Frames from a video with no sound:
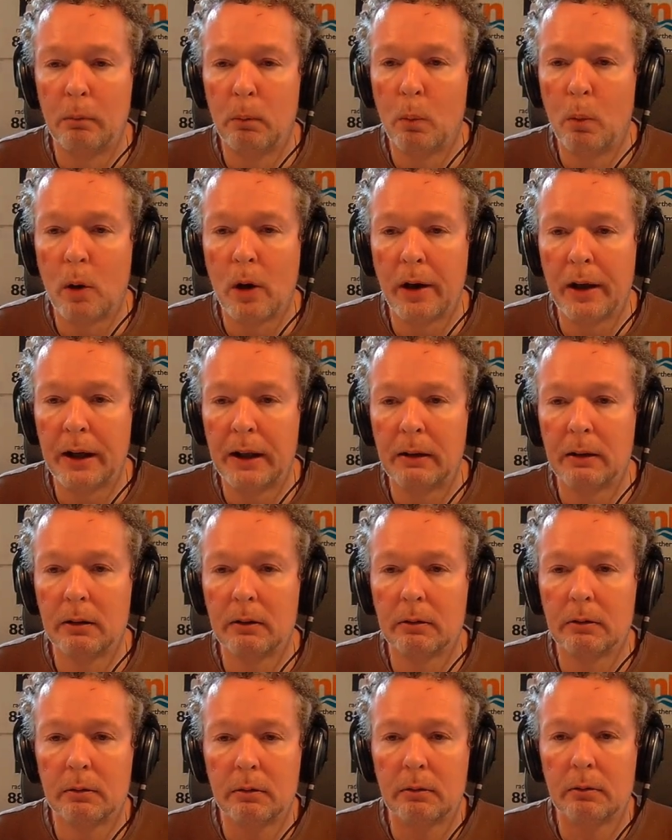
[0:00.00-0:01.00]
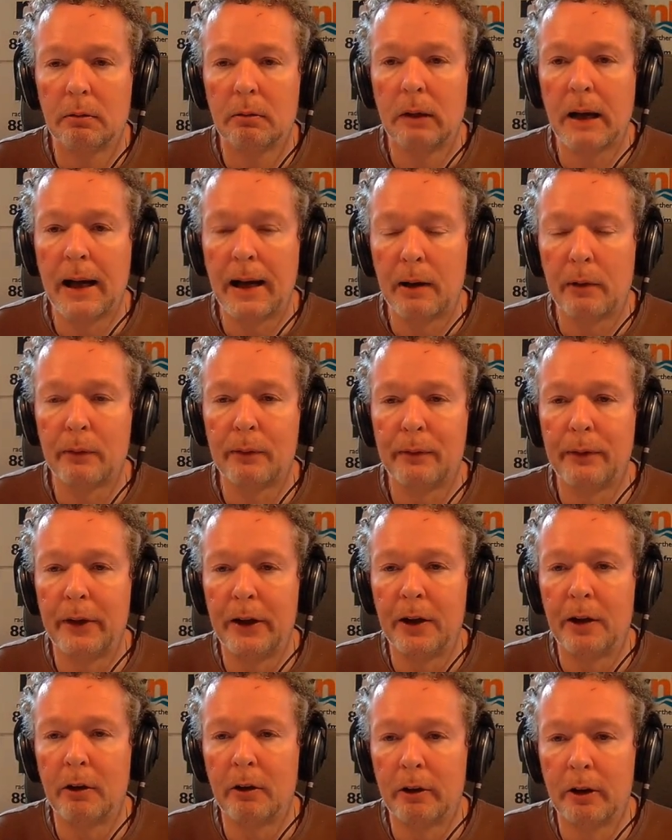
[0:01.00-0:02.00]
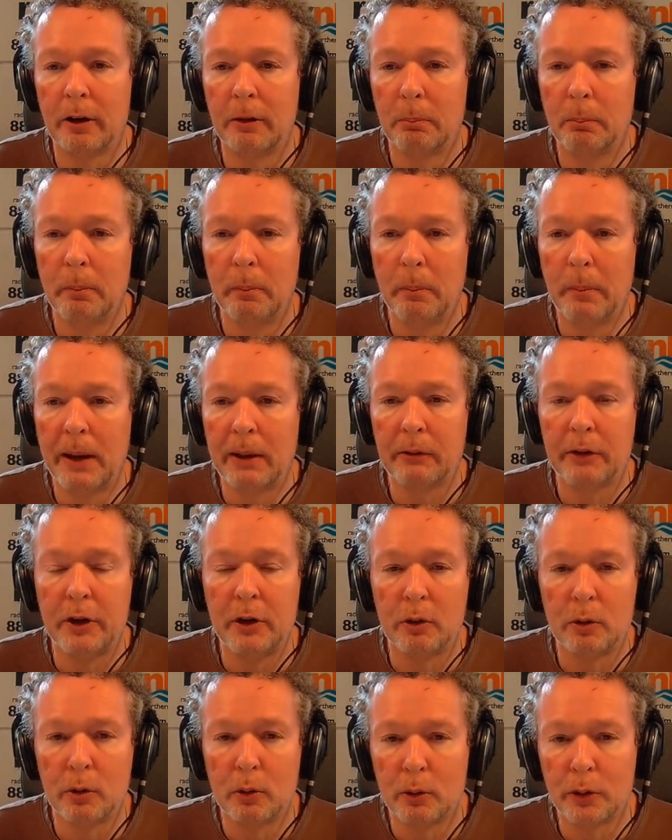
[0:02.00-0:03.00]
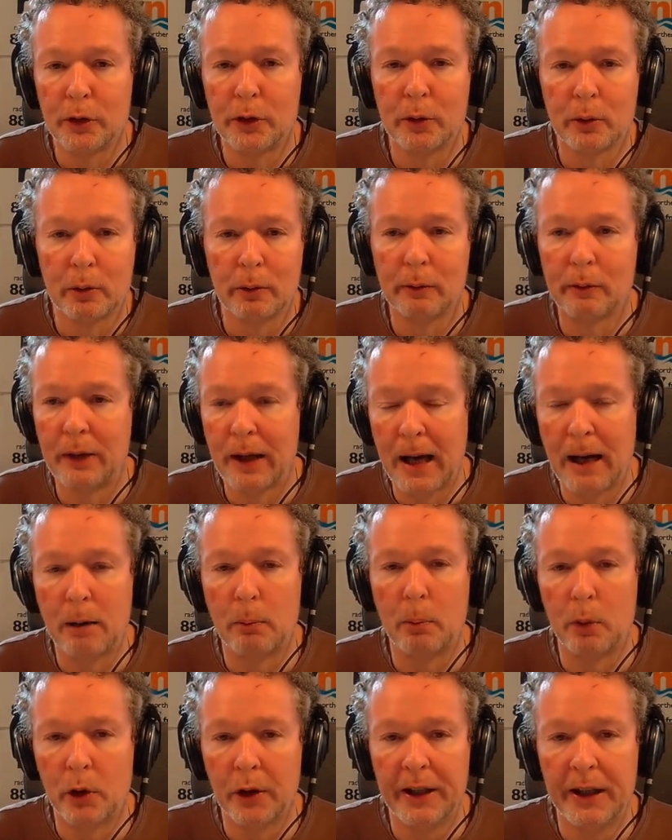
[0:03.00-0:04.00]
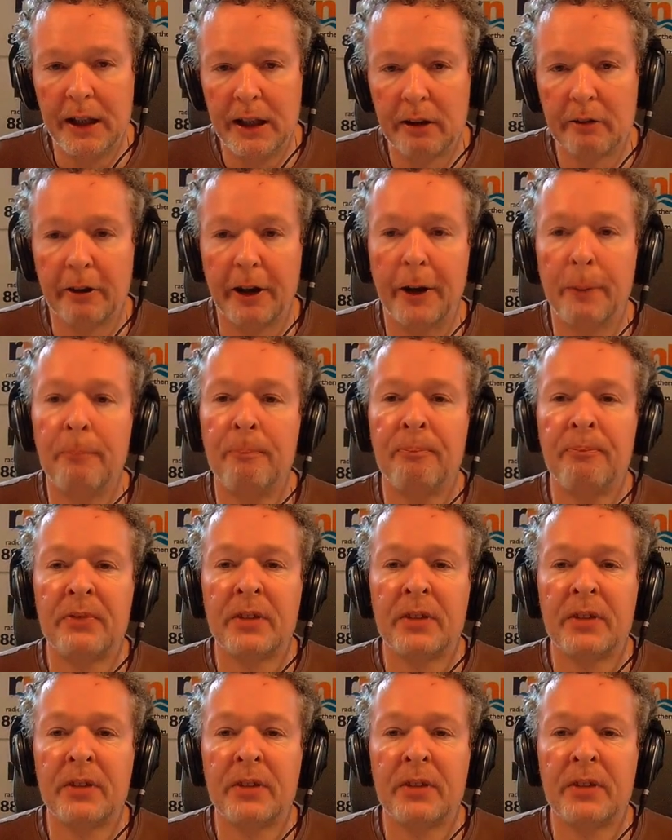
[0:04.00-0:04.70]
white outfit on a mounted horse sort of cowboy era.